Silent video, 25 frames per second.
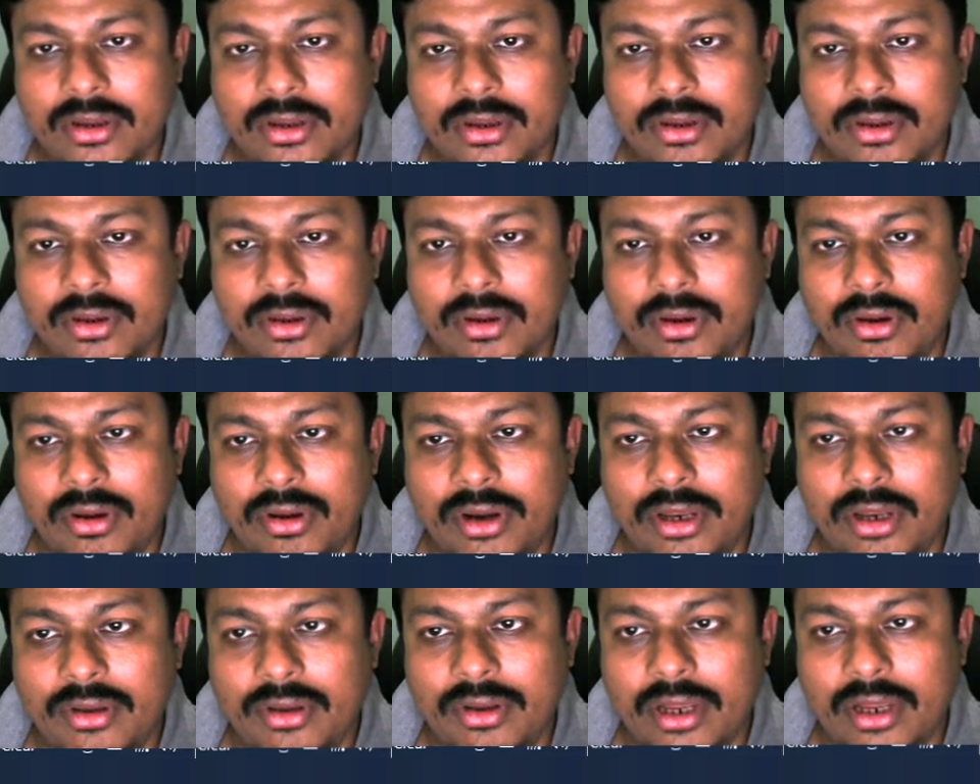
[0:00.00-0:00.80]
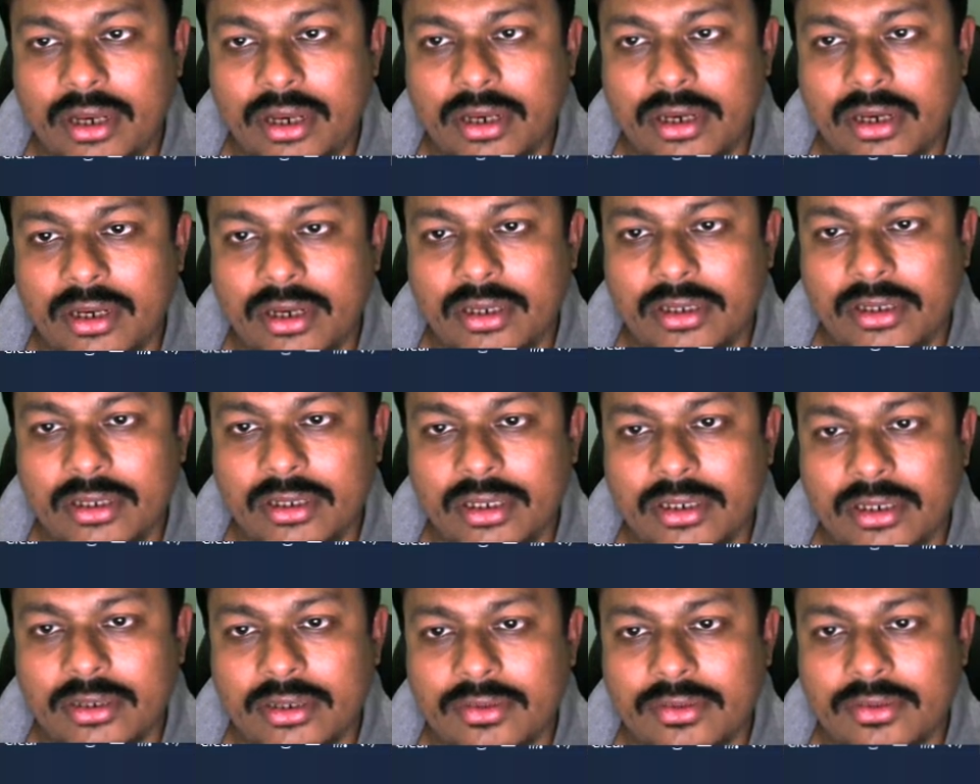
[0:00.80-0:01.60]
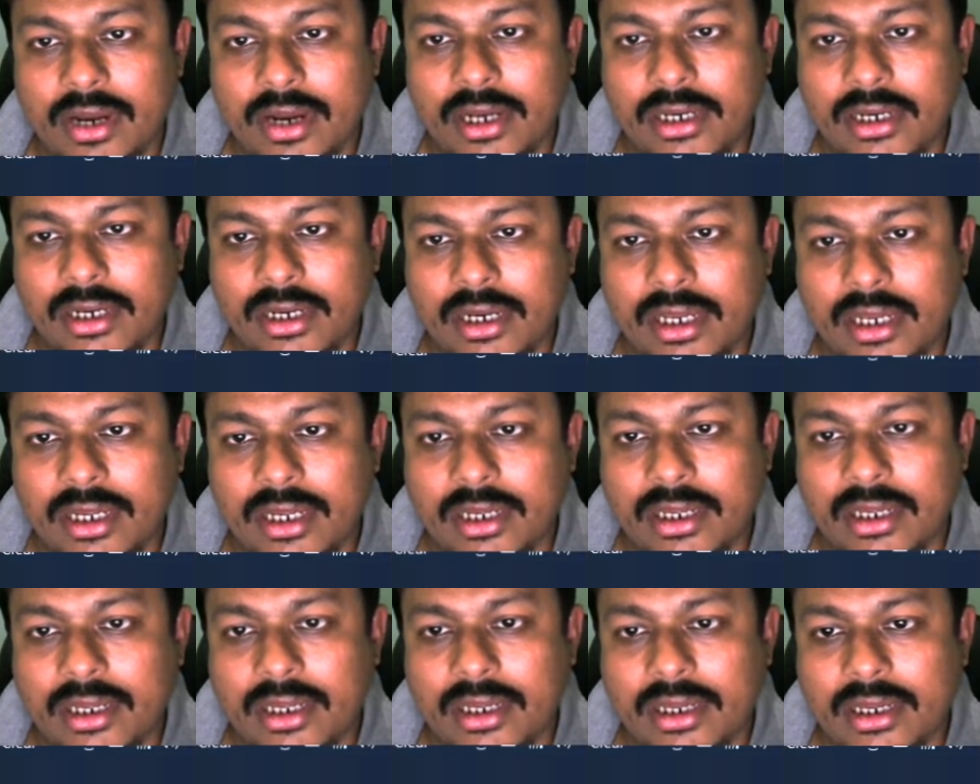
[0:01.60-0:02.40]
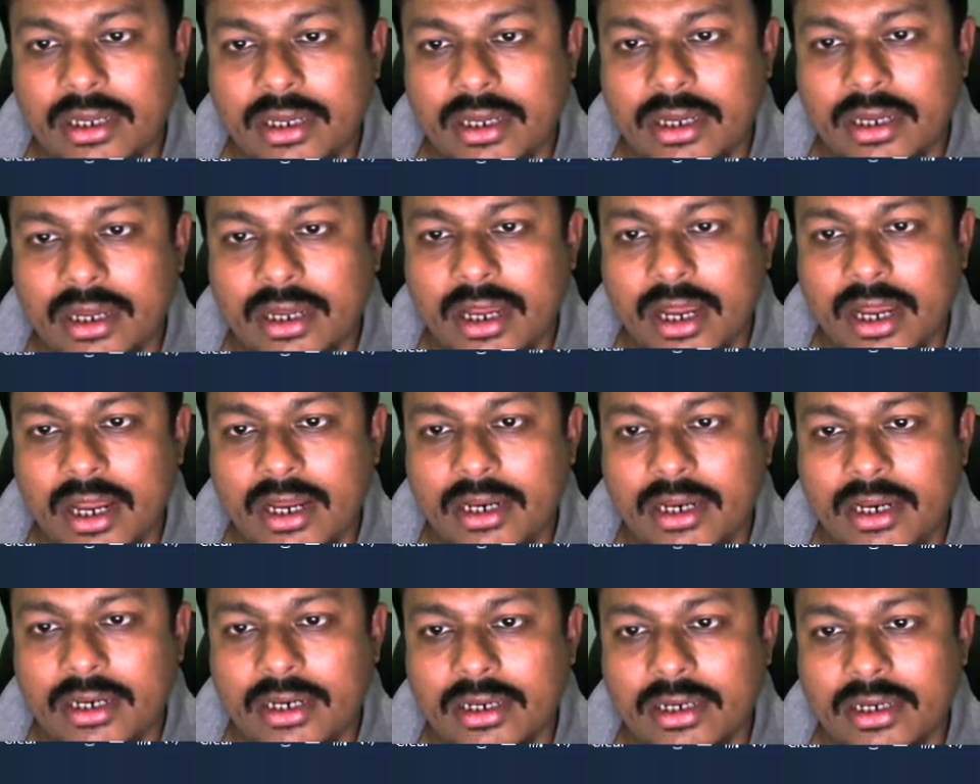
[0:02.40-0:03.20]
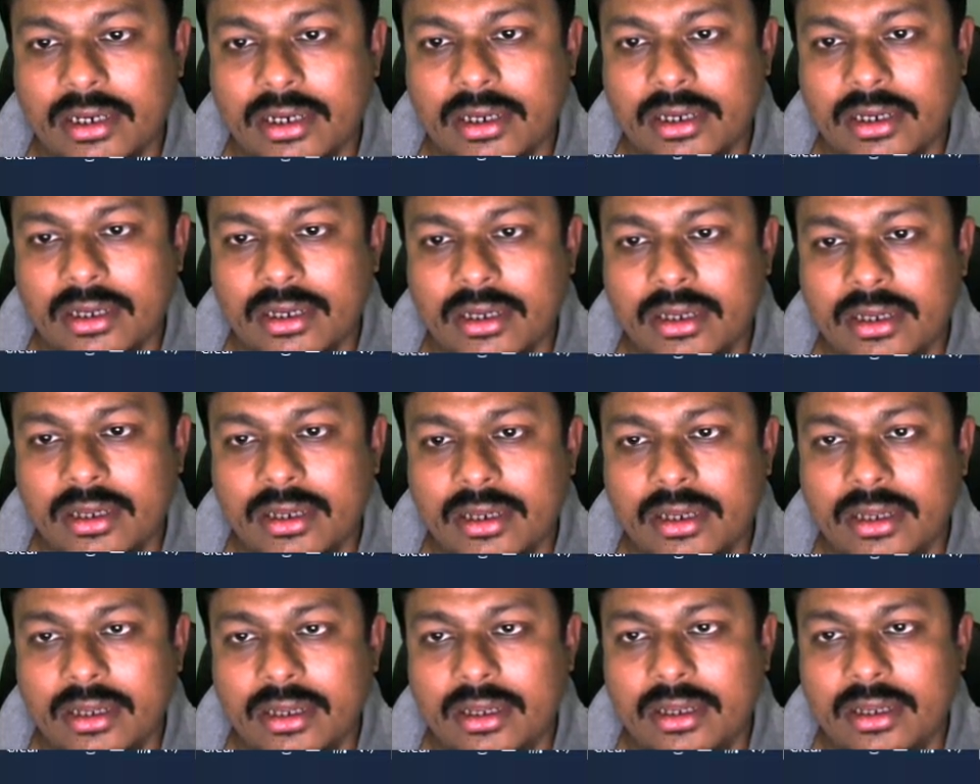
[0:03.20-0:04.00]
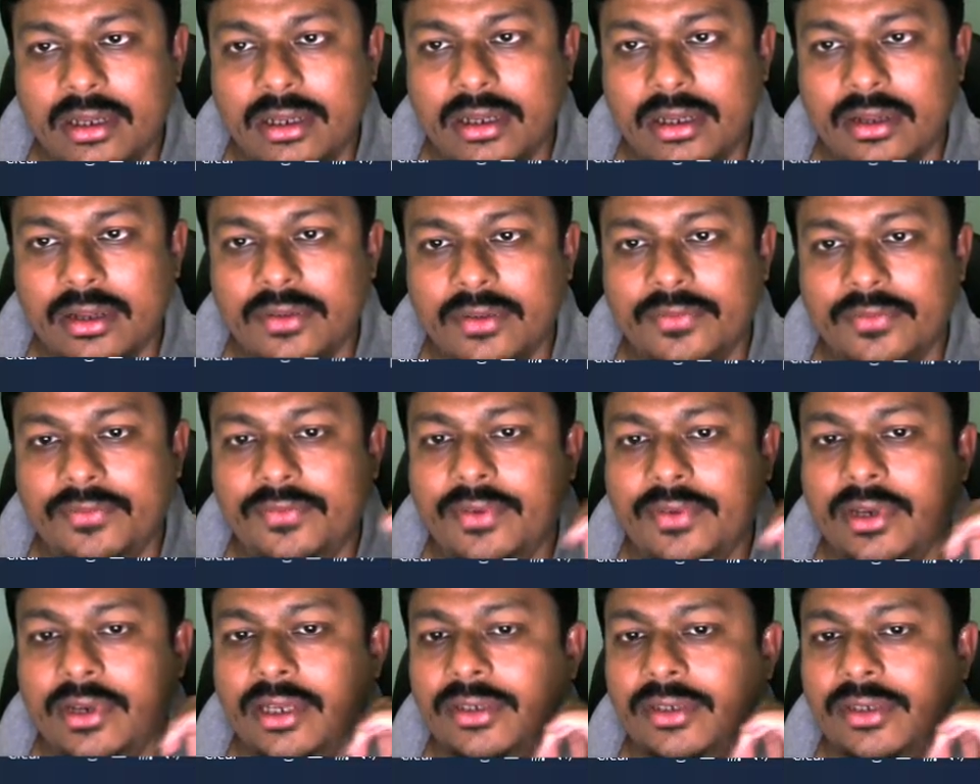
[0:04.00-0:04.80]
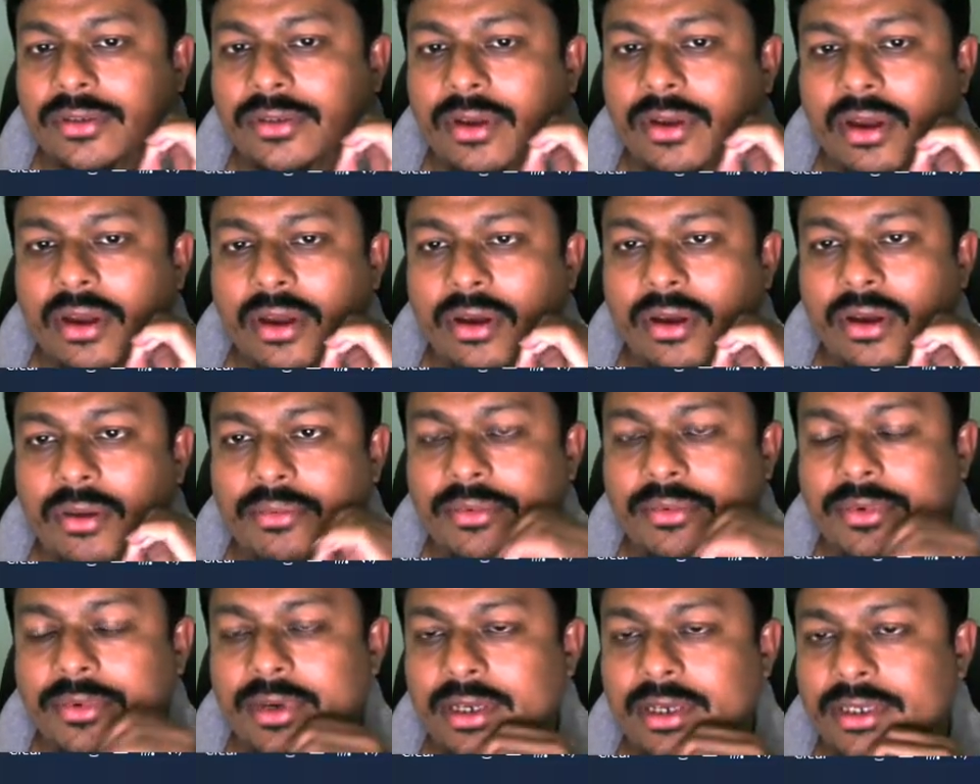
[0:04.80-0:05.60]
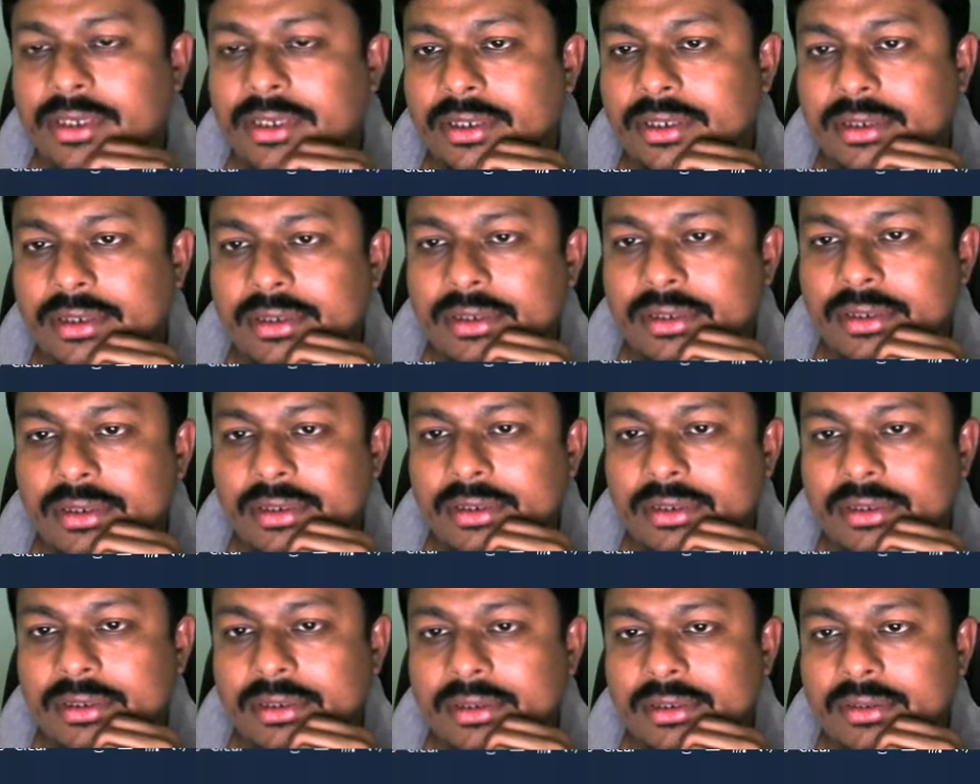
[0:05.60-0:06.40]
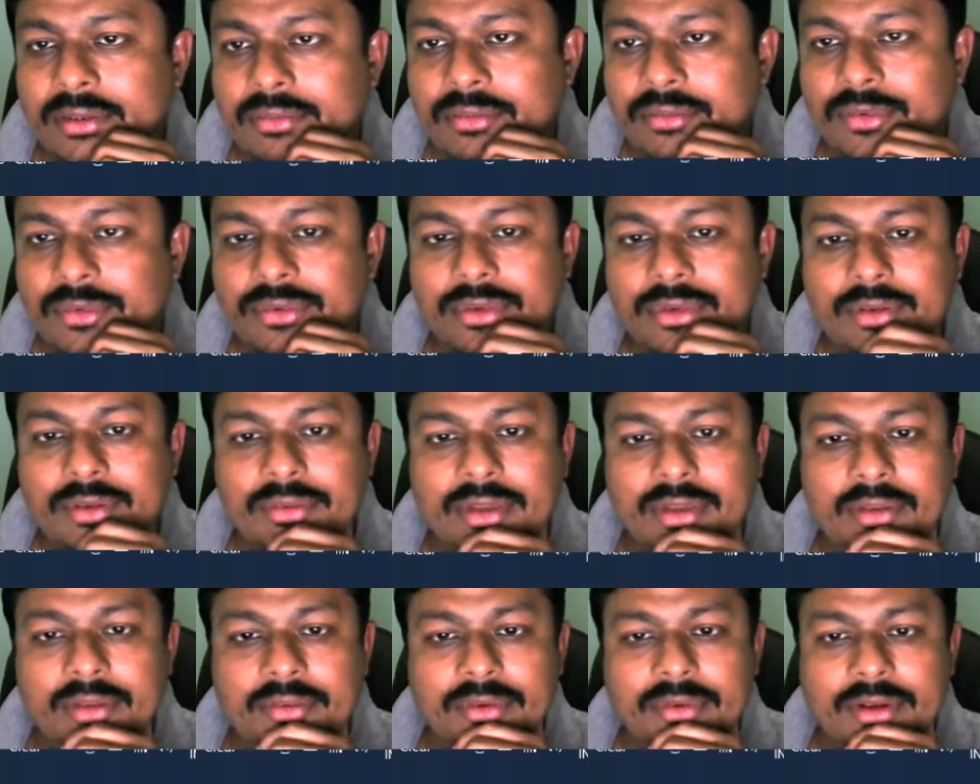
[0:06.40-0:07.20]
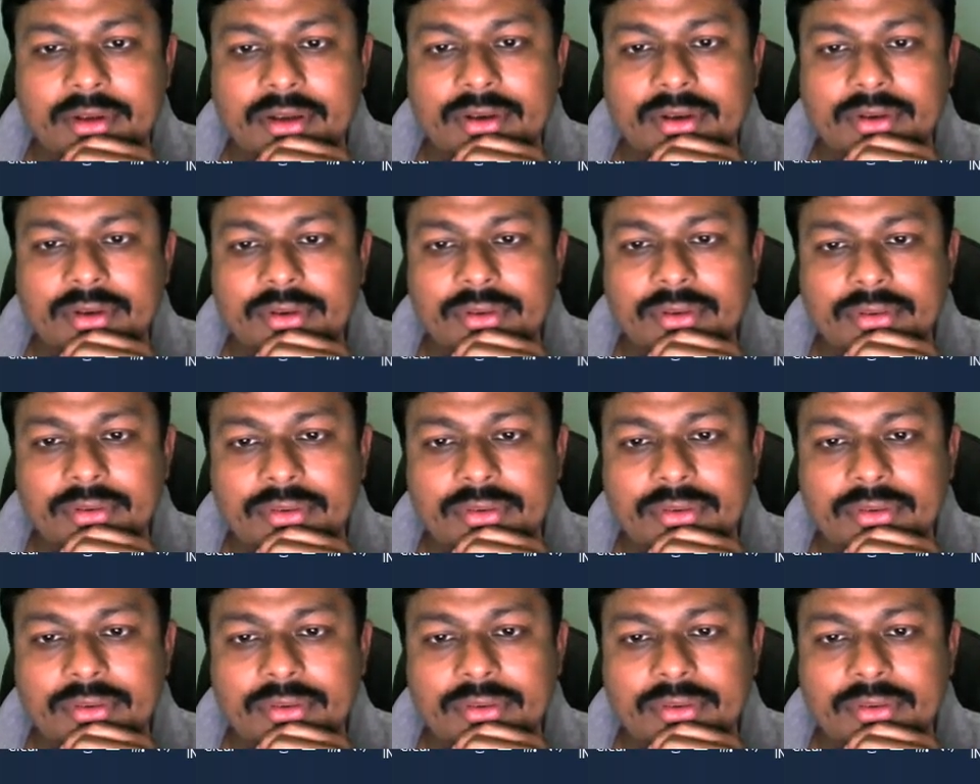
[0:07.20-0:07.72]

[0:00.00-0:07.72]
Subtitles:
or you can just right click and finish operation. Both of them you can do.